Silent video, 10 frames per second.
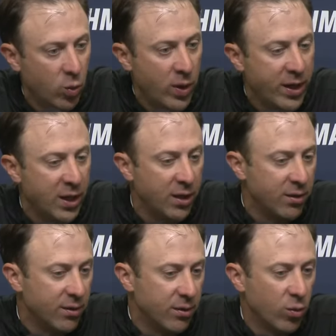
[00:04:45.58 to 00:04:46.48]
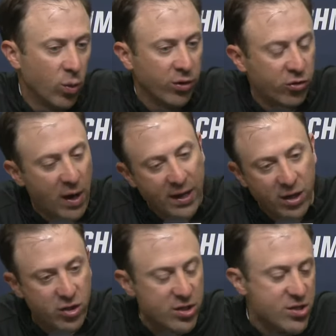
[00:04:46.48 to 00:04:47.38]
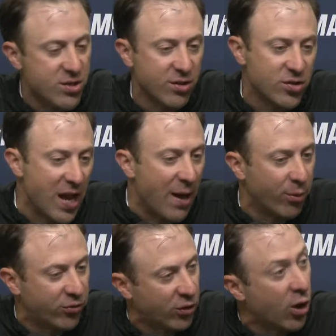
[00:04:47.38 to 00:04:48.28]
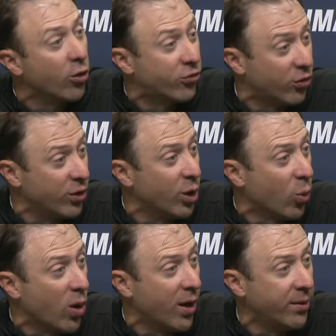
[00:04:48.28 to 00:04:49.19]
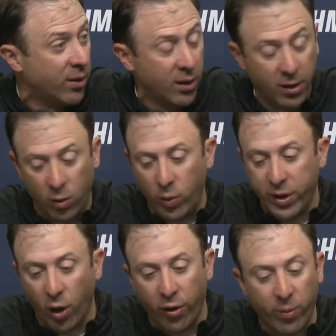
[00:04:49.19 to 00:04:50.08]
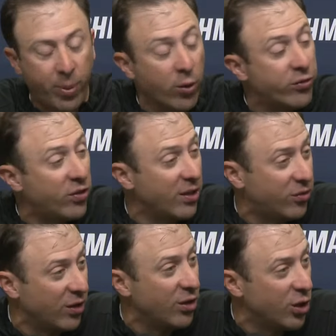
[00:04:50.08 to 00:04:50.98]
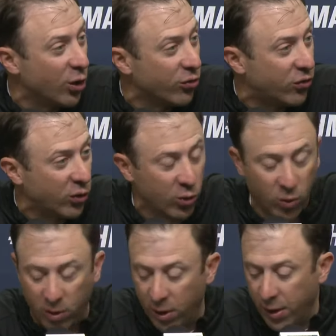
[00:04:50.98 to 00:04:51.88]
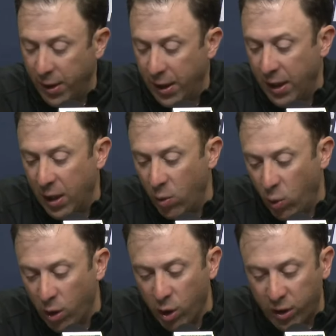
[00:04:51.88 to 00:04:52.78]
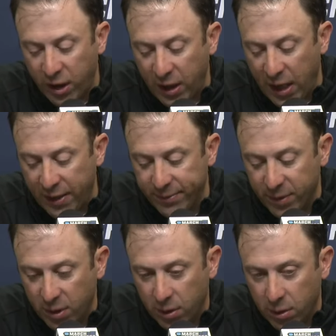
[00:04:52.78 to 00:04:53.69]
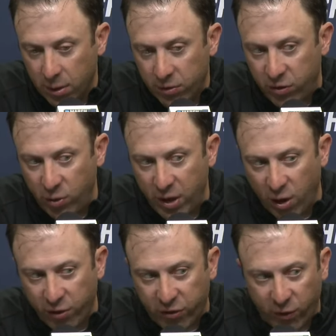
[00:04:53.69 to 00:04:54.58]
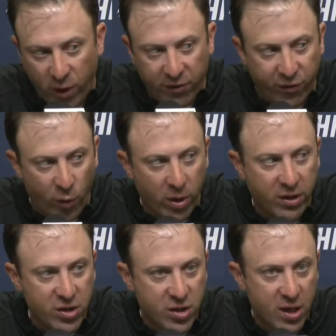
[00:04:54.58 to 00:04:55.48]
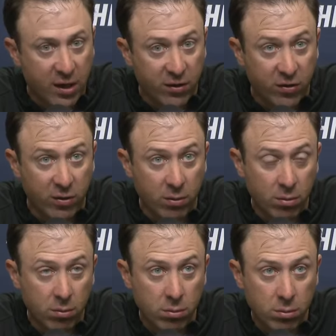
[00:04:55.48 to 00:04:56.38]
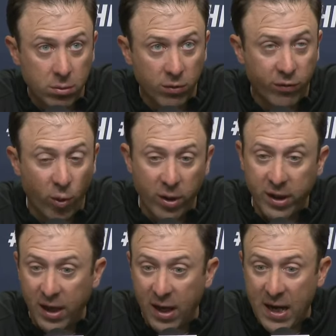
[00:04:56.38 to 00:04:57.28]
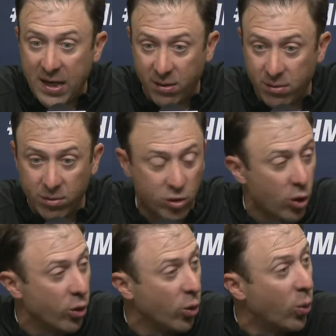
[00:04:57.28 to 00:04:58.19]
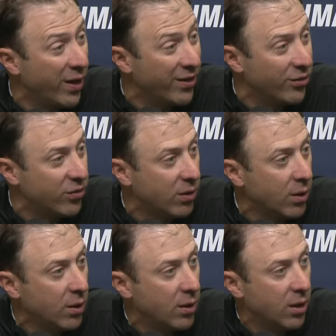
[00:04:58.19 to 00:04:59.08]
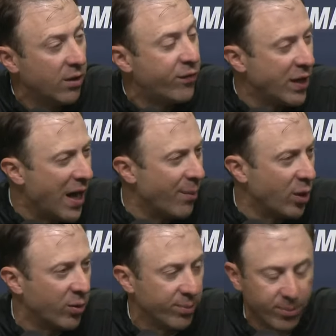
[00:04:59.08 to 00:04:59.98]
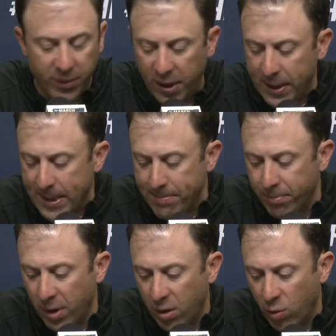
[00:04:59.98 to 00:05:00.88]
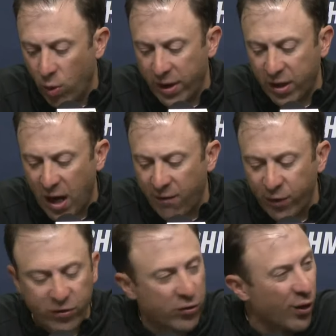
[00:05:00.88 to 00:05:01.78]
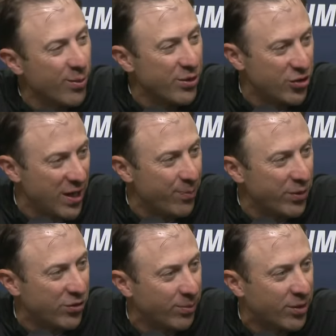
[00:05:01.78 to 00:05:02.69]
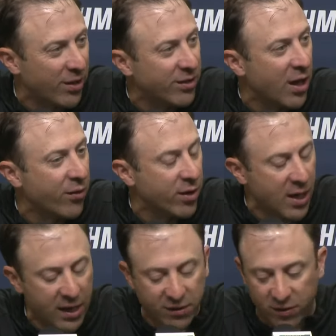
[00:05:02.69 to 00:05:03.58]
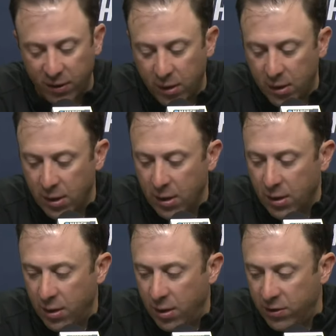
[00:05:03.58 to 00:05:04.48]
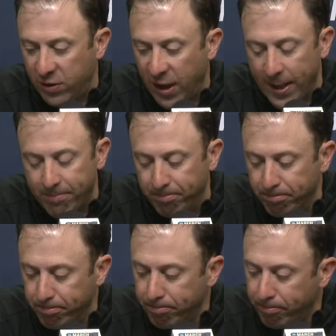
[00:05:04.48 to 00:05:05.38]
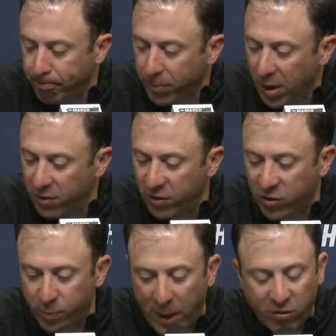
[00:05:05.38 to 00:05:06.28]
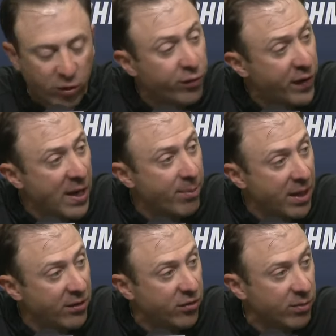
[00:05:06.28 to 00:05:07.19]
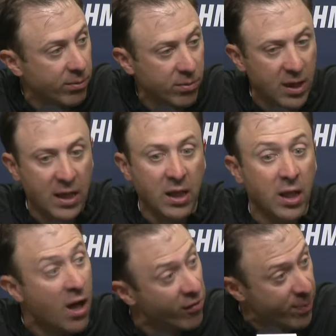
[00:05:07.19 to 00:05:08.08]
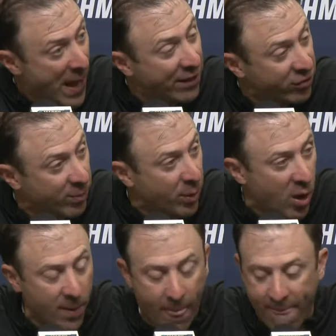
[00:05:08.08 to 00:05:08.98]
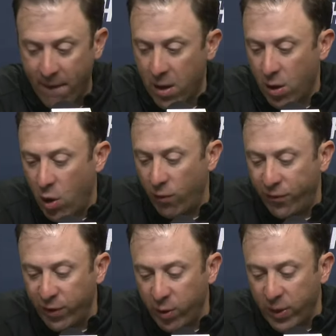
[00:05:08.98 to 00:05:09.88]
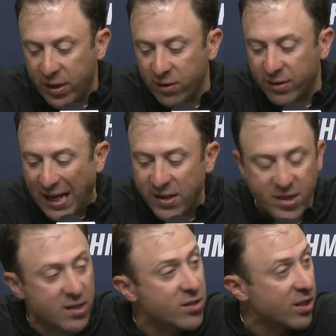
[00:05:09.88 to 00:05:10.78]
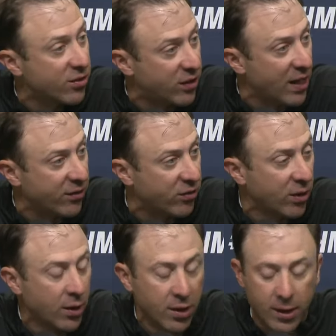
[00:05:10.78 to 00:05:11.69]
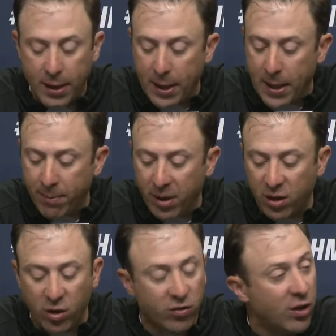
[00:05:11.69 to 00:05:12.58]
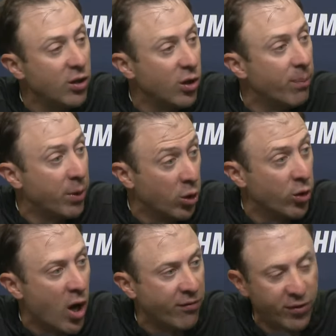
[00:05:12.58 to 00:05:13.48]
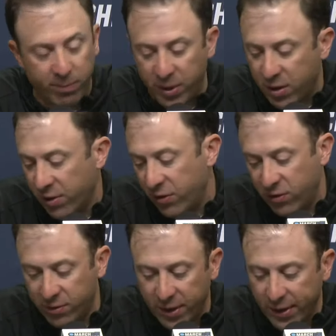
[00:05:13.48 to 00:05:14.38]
We were trying to just establish a culture year one. We go to the postseason in year two. We're looking at 2 years of, what, 46 or 48 total wins. Phenomenal. Won a conference tournament championship, cut down the nets. It's a special fan base. They love basketball. hopefully we can taste this success and continue to build off it, because